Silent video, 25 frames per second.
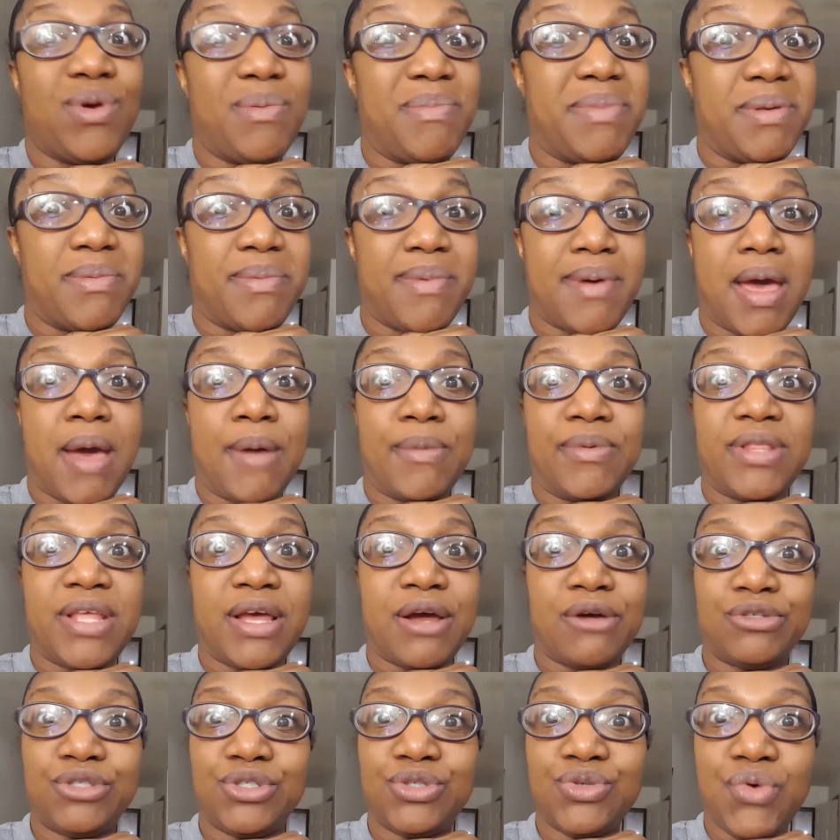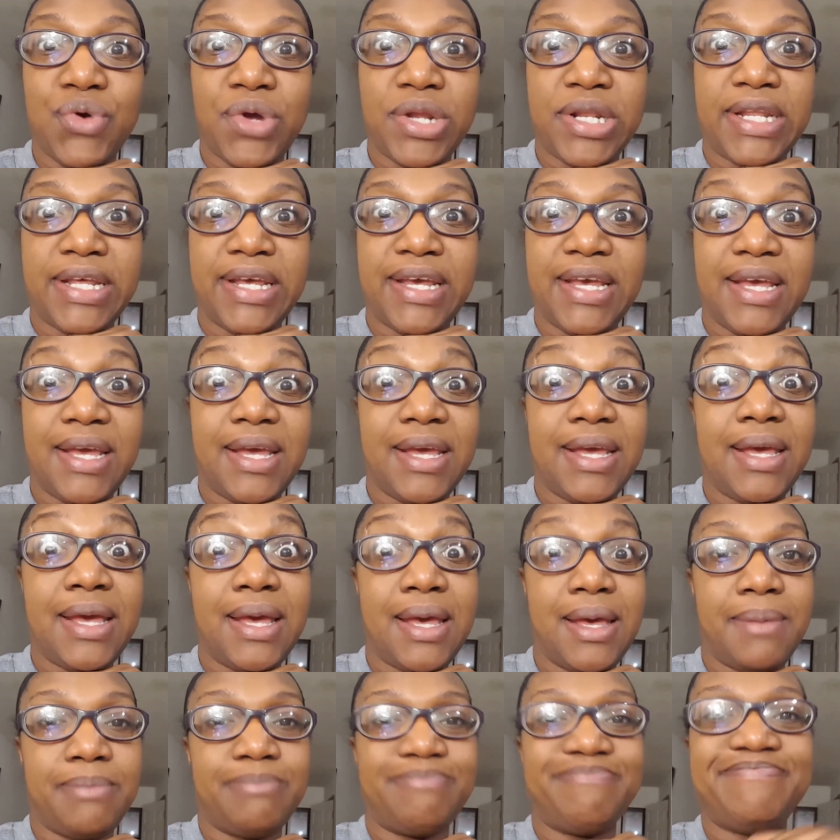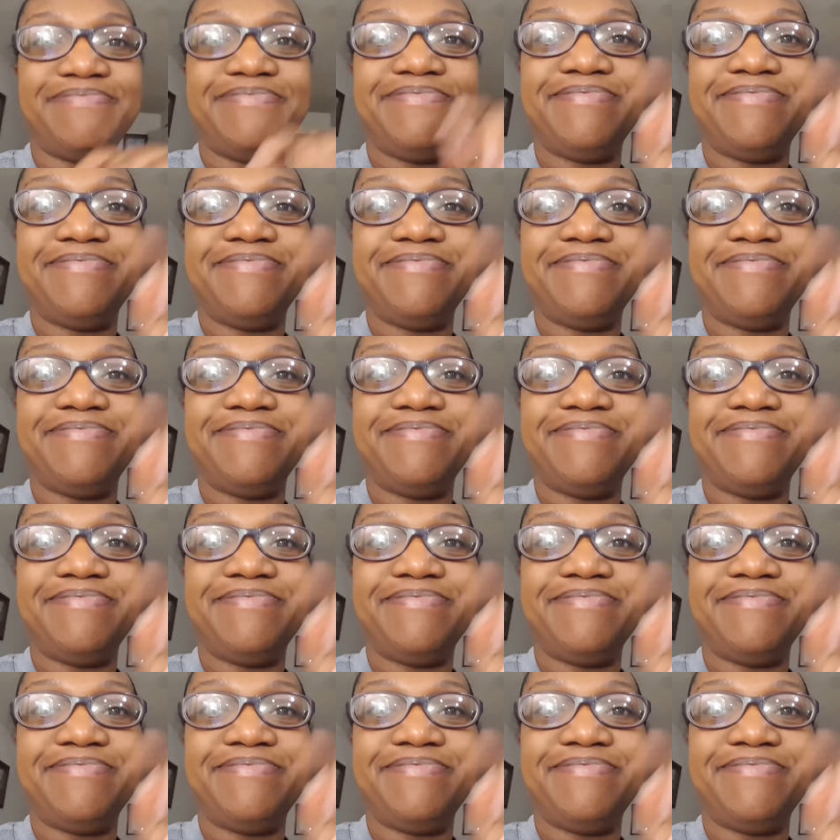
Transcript: be back with y'all shortly.